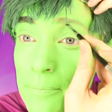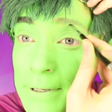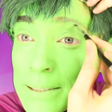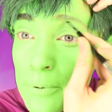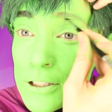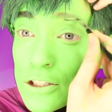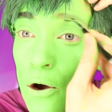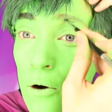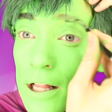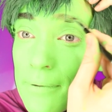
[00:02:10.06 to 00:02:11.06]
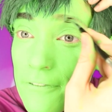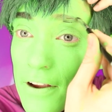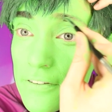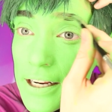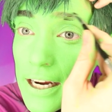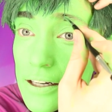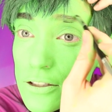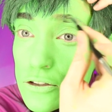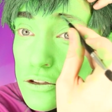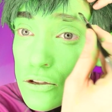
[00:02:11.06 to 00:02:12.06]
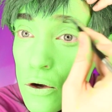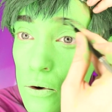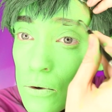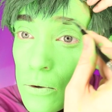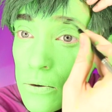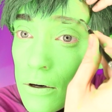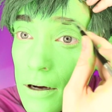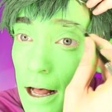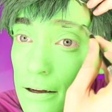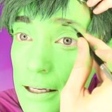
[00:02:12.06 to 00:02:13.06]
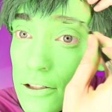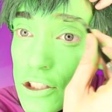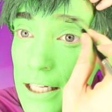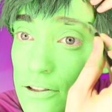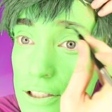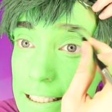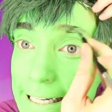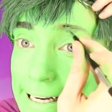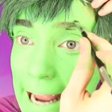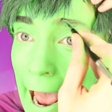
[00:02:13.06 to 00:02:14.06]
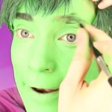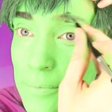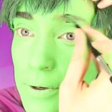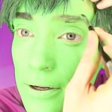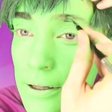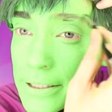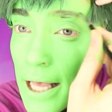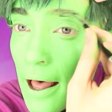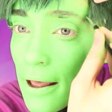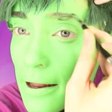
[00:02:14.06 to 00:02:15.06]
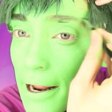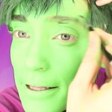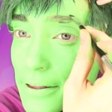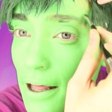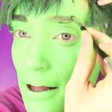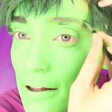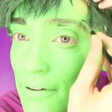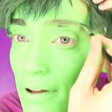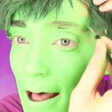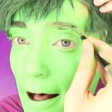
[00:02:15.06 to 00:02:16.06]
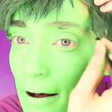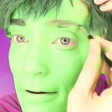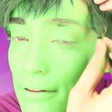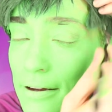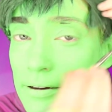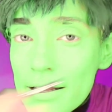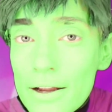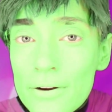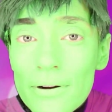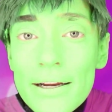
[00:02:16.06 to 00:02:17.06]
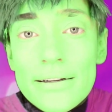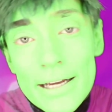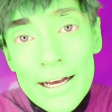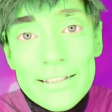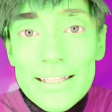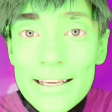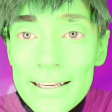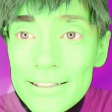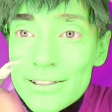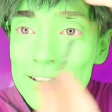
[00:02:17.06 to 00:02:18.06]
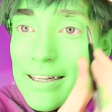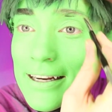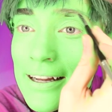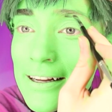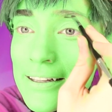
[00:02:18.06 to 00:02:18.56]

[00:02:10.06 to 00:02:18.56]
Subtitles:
Beast Boy is totally my favorite character. It's so cool how he can change into any animals. And I love how they're like green, because like he's green.